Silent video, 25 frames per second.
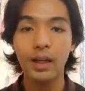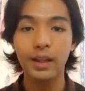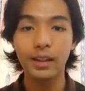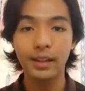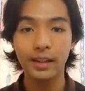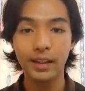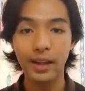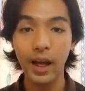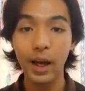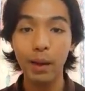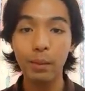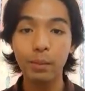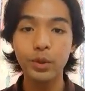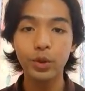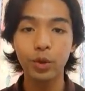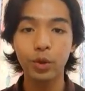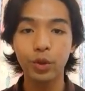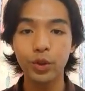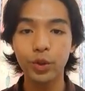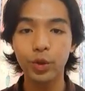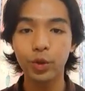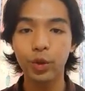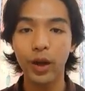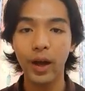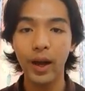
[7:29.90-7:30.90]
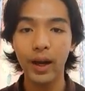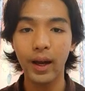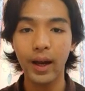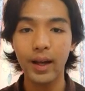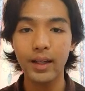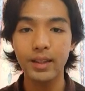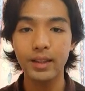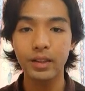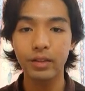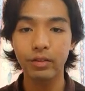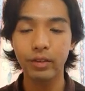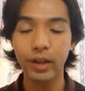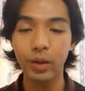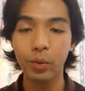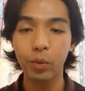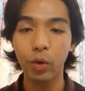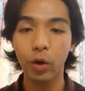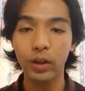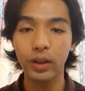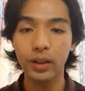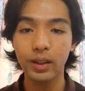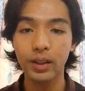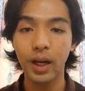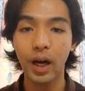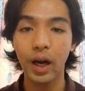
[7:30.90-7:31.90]
Dams also act as a
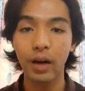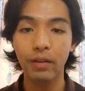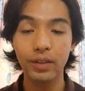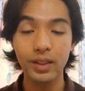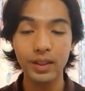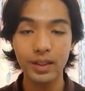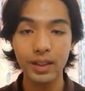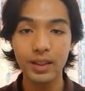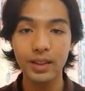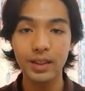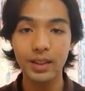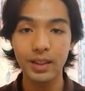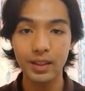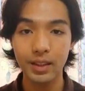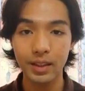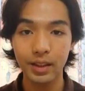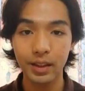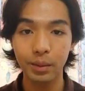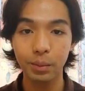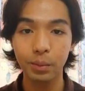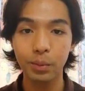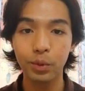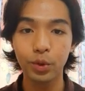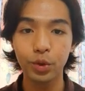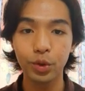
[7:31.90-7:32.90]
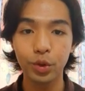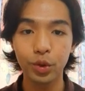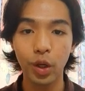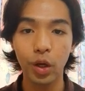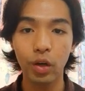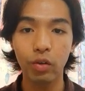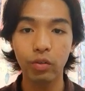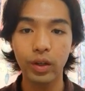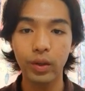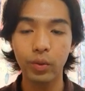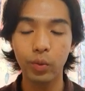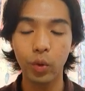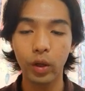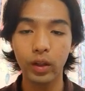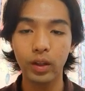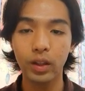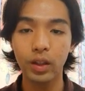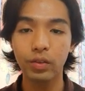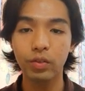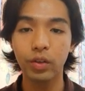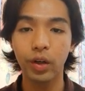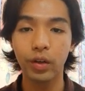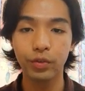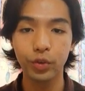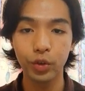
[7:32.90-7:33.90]
rainwater harvesting system to store rainwater
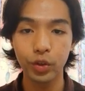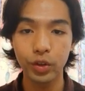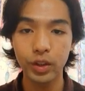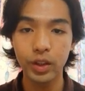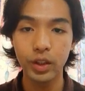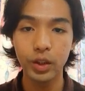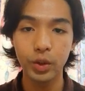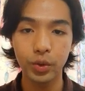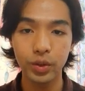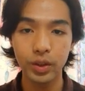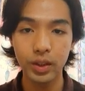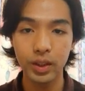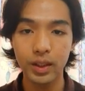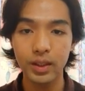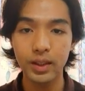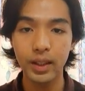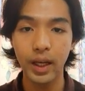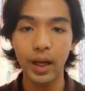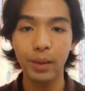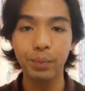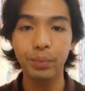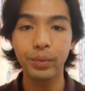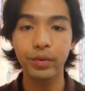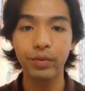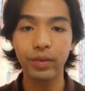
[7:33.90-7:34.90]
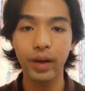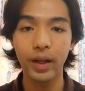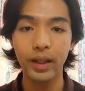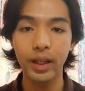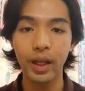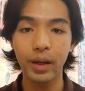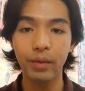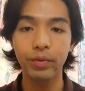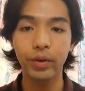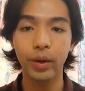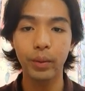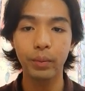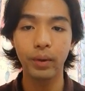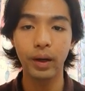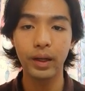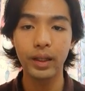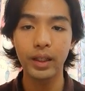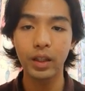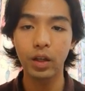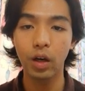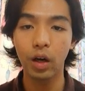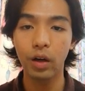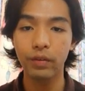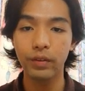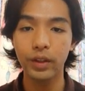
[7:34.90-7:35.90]
for future users and prevent them from
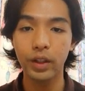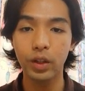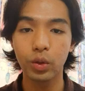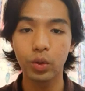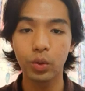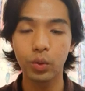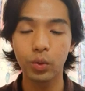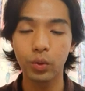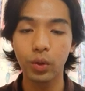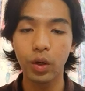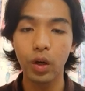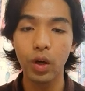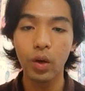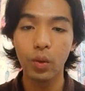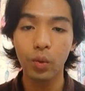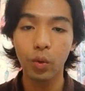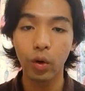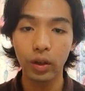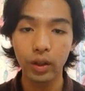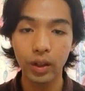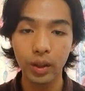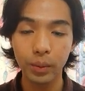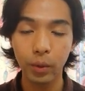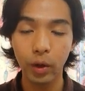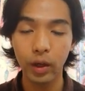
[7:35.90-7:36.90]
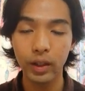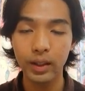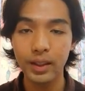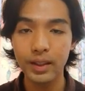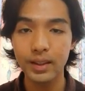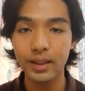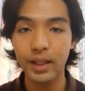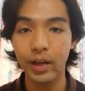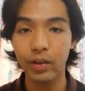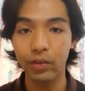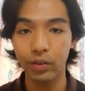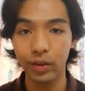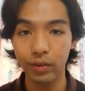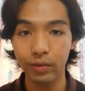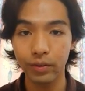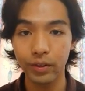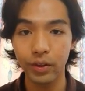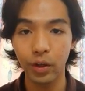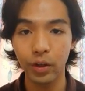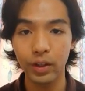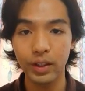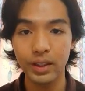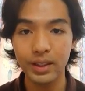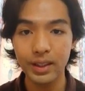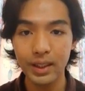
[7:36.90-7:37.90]
running off into water bodies like river
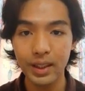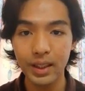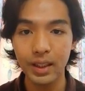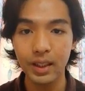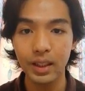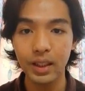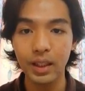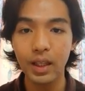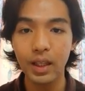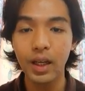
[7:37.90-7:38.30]
or sea.